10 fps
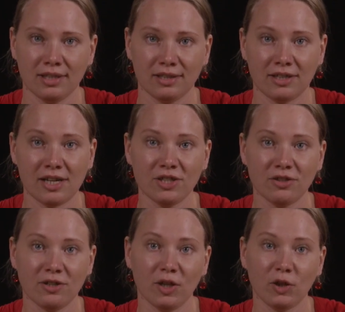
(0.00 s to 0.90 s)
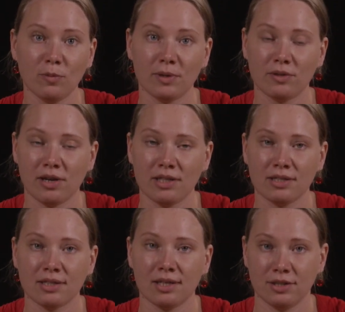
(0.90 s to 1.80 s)
international human
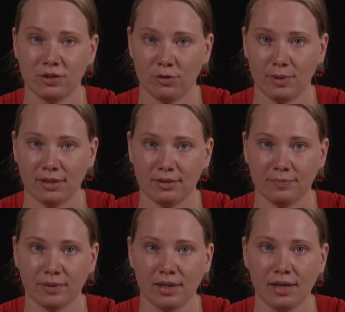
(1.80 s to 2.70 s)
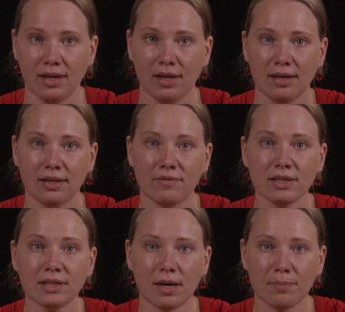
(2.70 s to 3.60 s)
rights instrument. It was
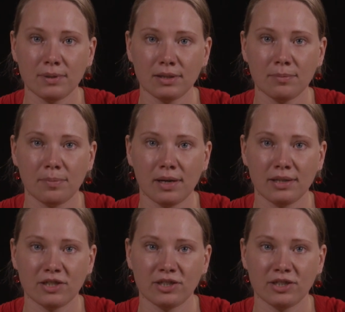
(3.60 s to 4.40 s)
adopted by the